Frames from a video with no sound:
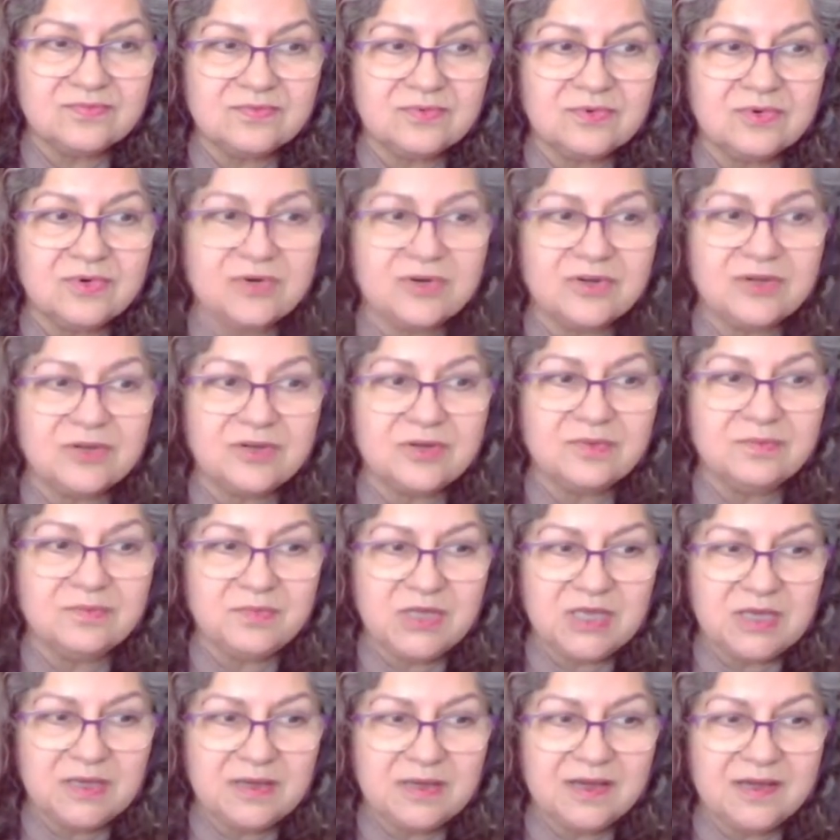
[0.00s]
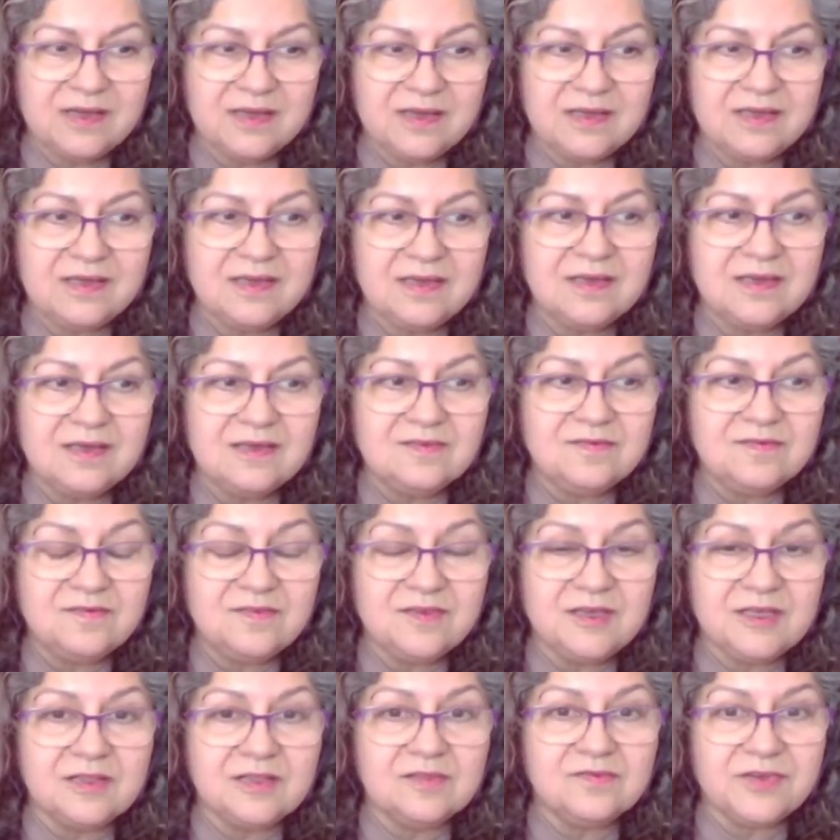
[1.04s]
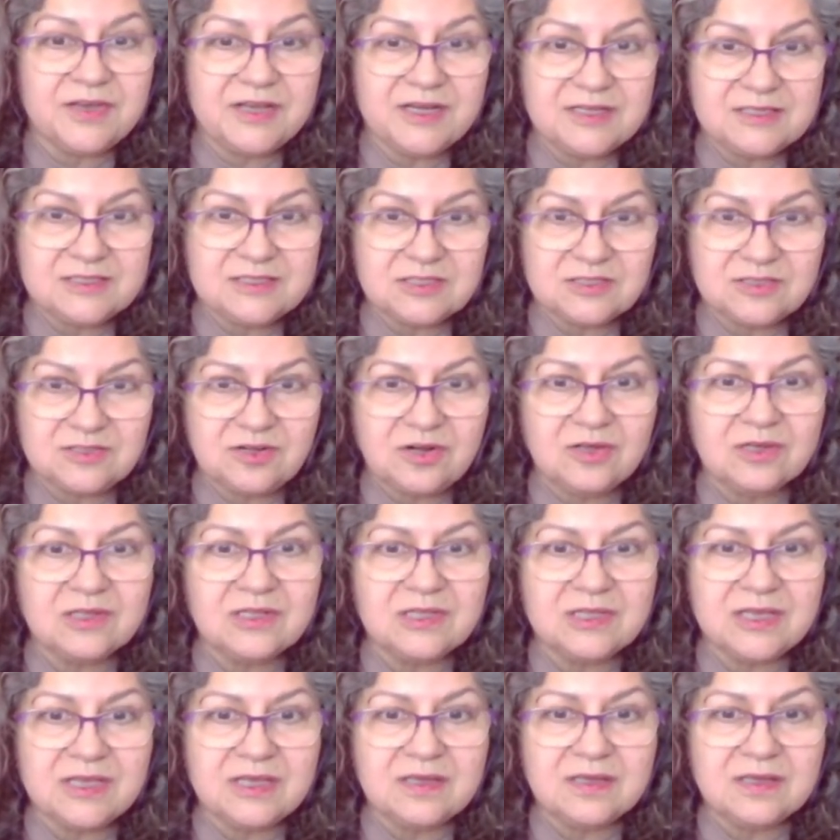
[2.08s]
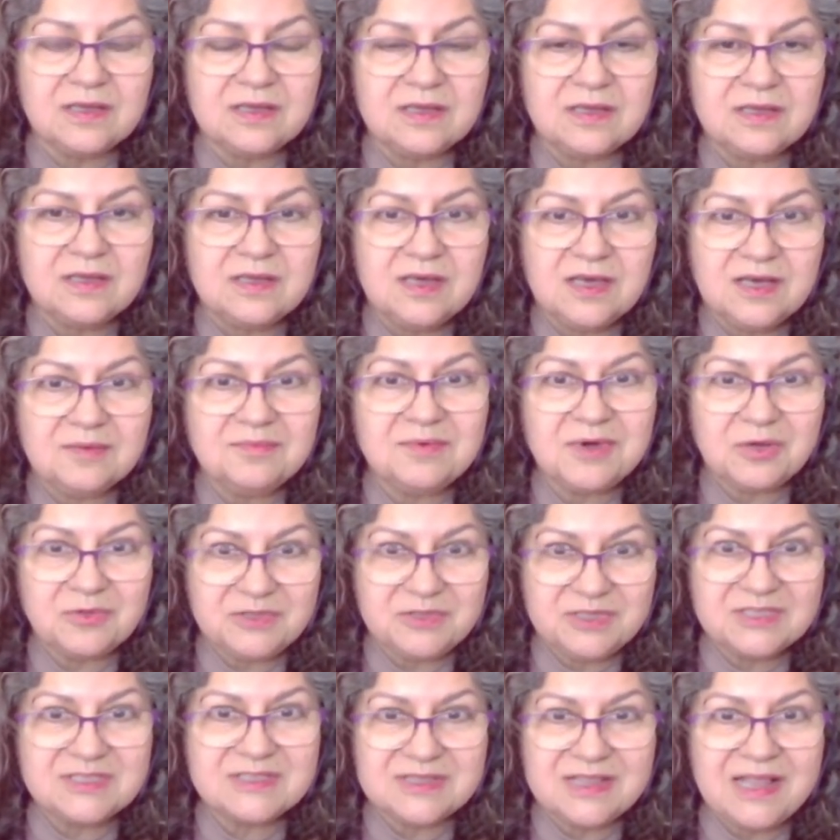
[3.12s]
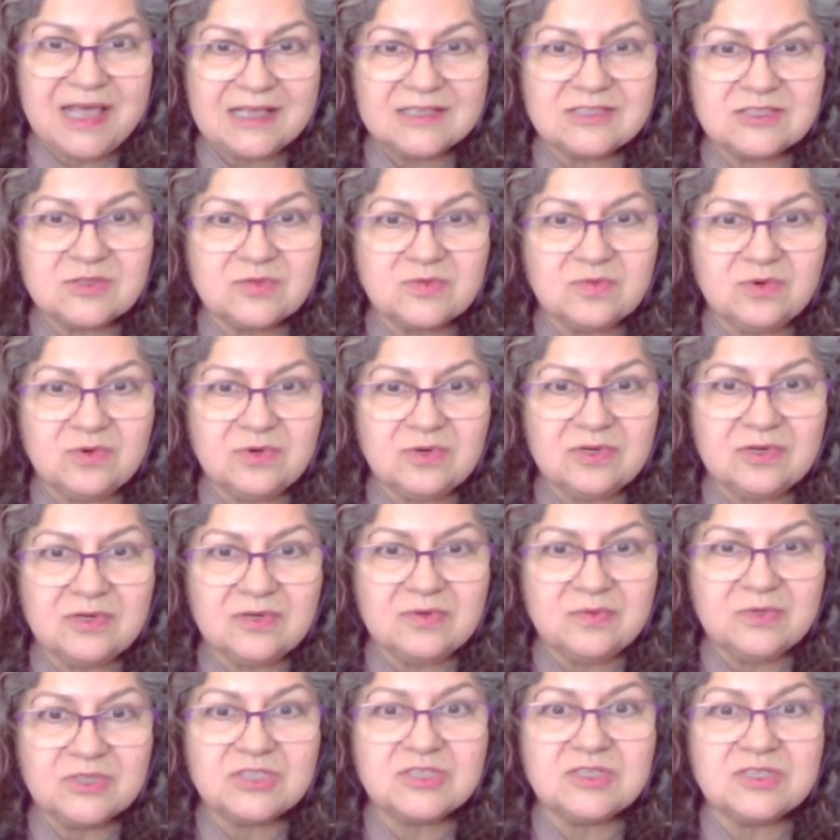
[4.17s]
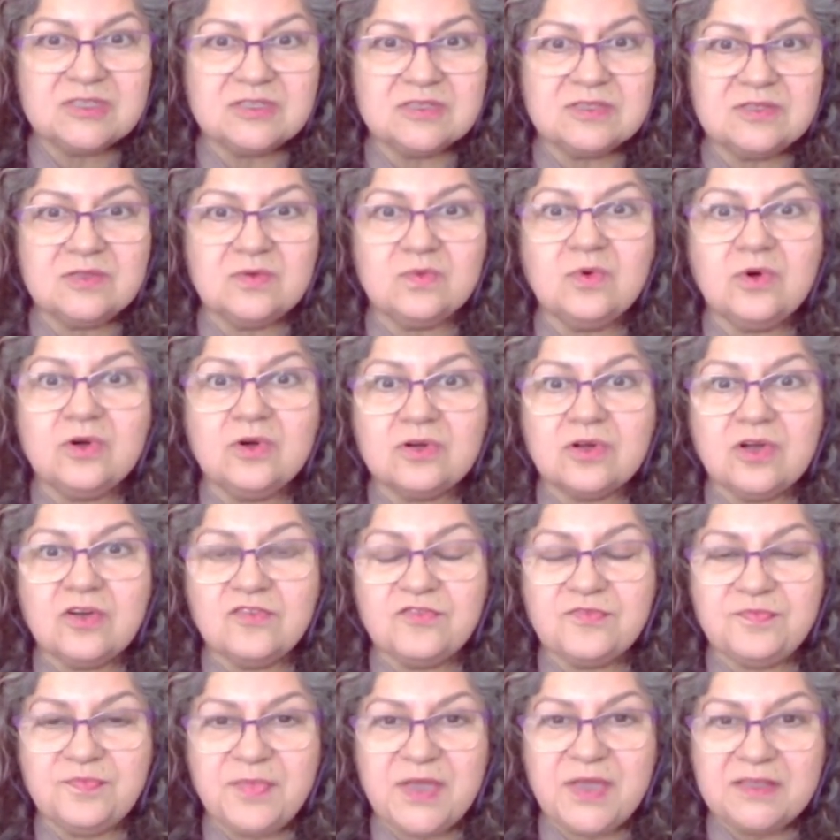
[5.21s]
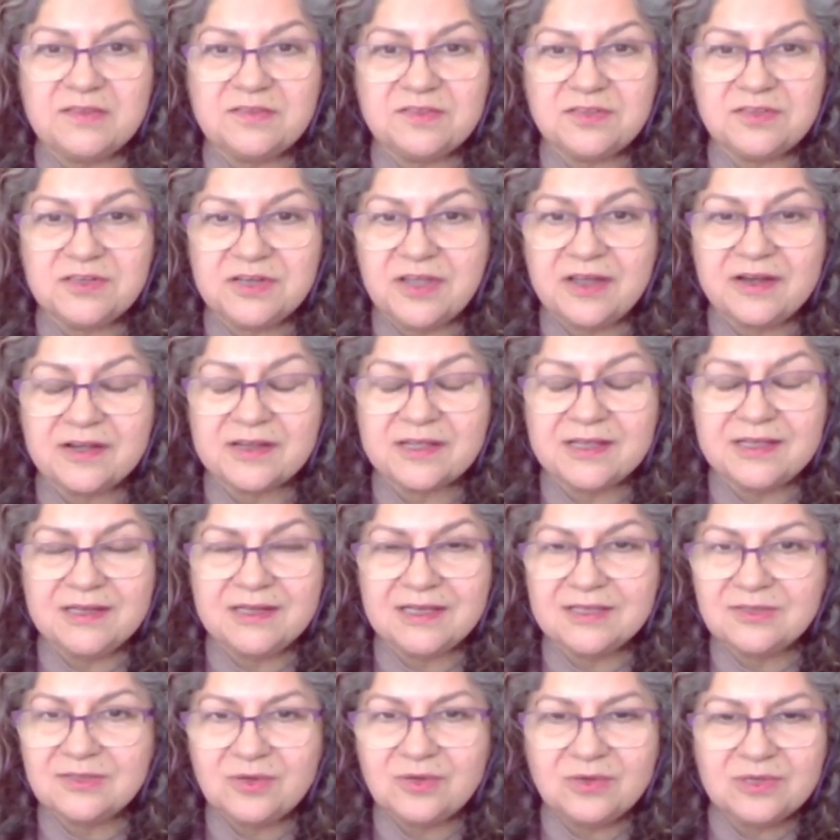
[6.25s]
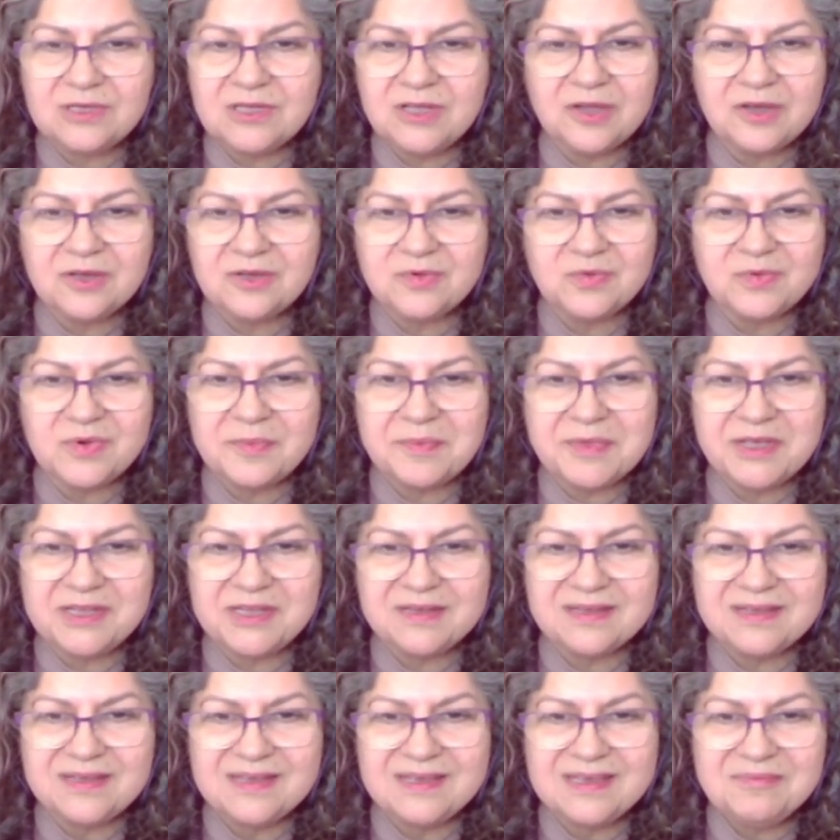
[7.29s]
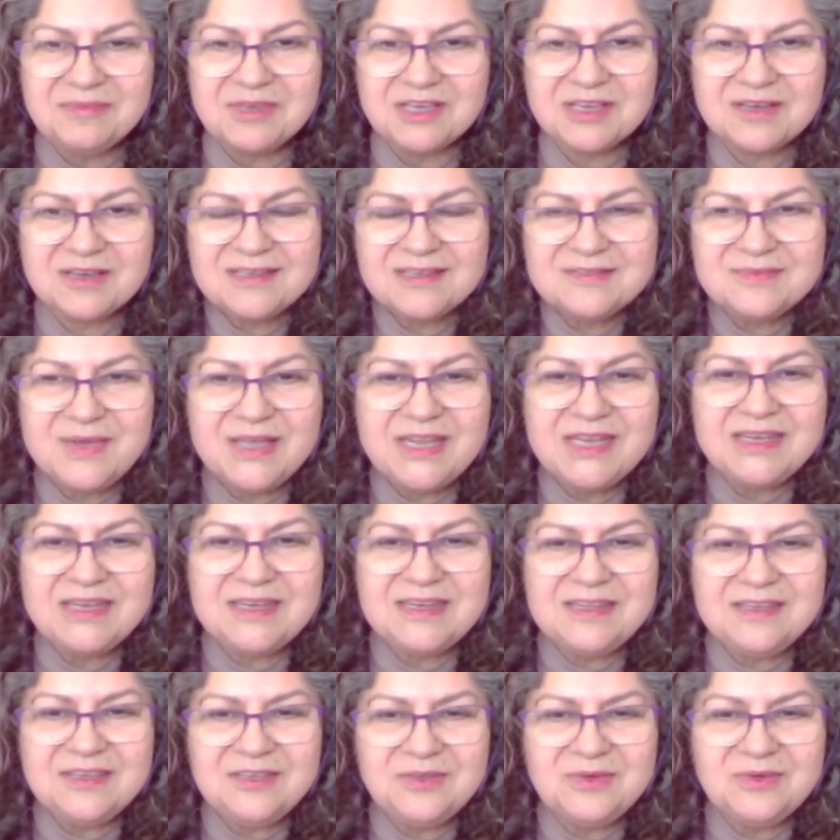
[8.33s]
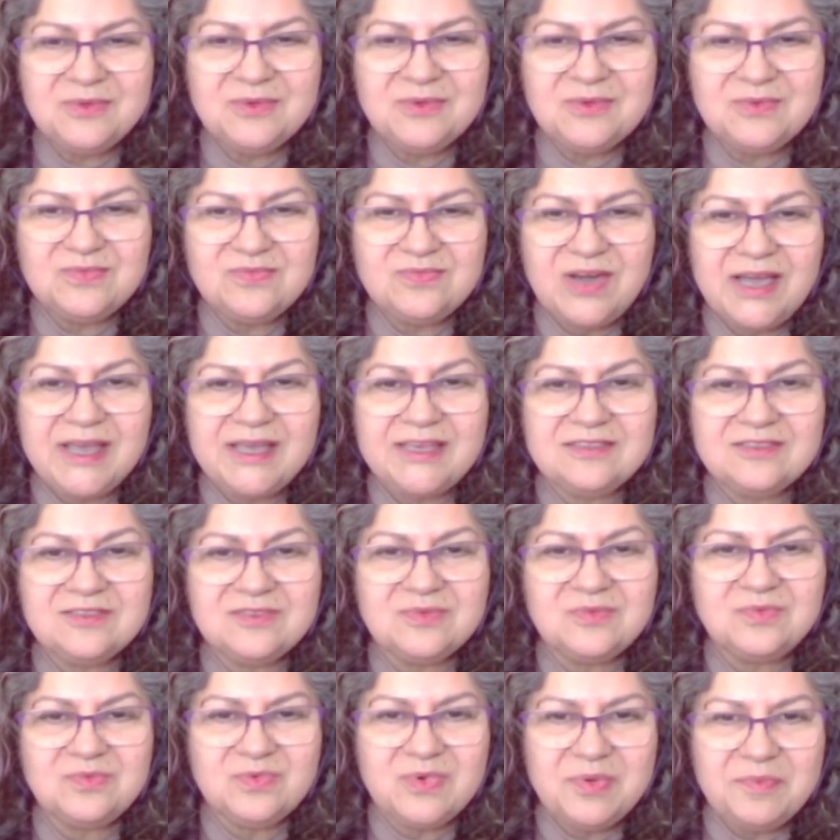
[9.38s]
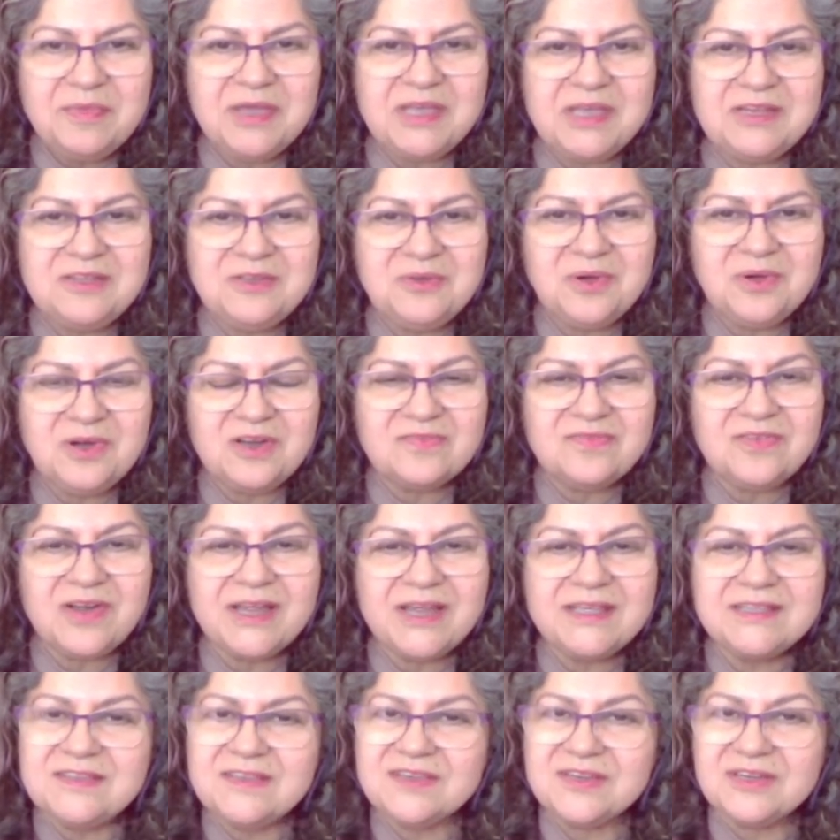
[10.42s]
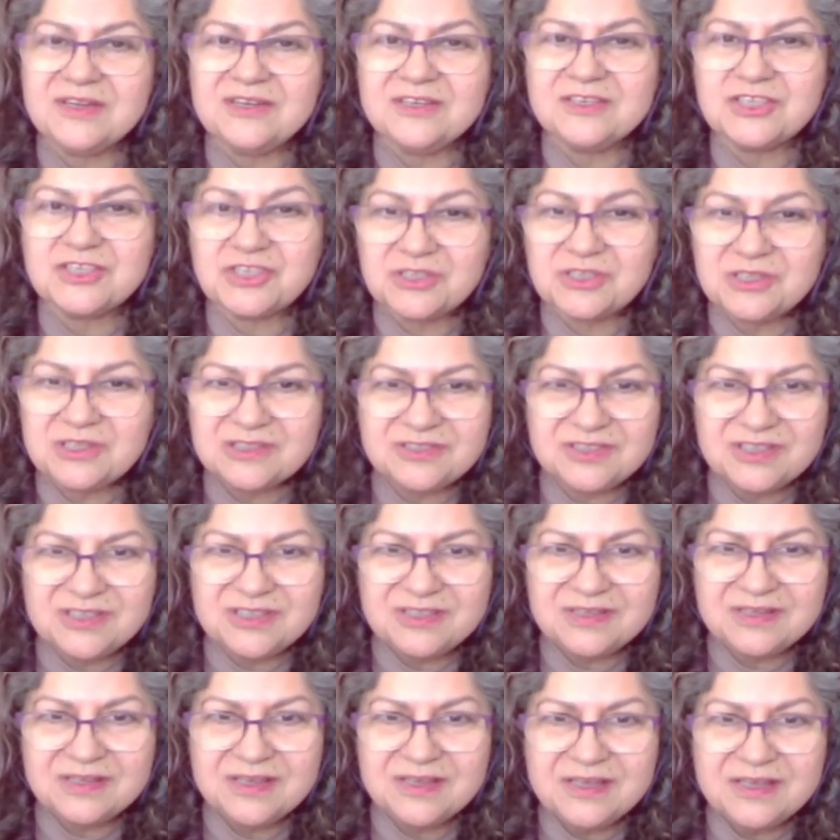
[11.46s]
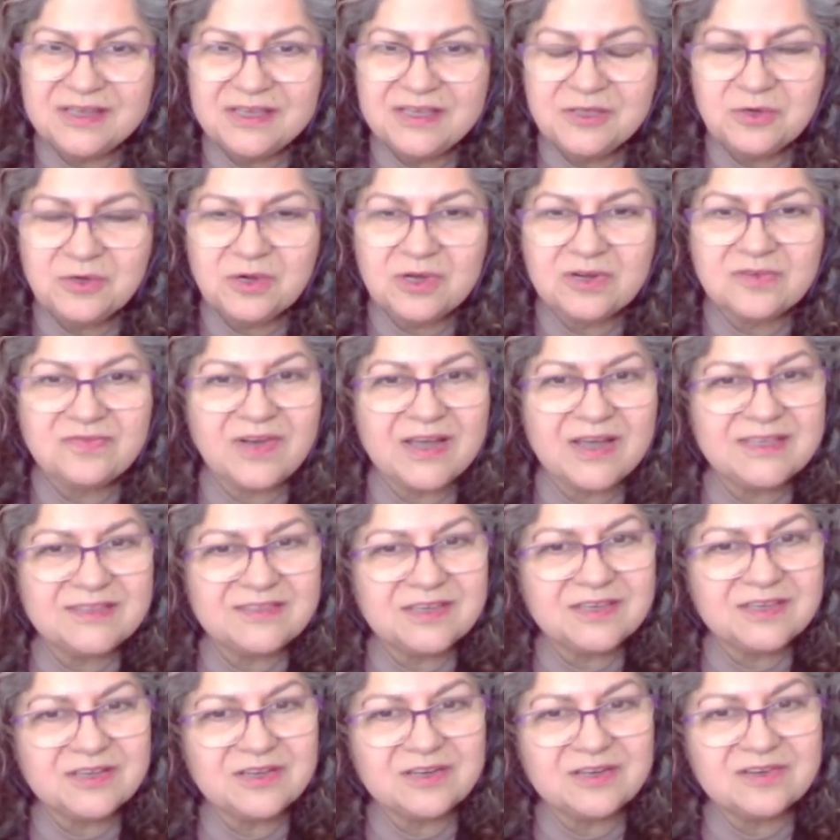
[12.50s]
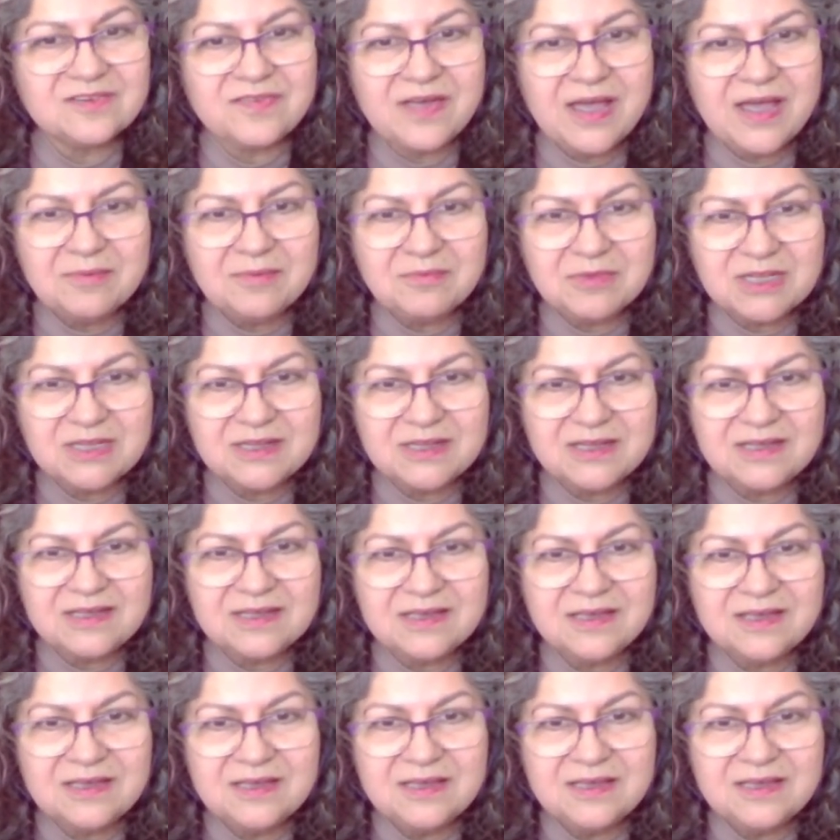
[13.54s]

for me, I feel very strongly about this last war, which is the war of patriarchy, not only on women, because when you fight women, you are fighting her children, you are fighting her family,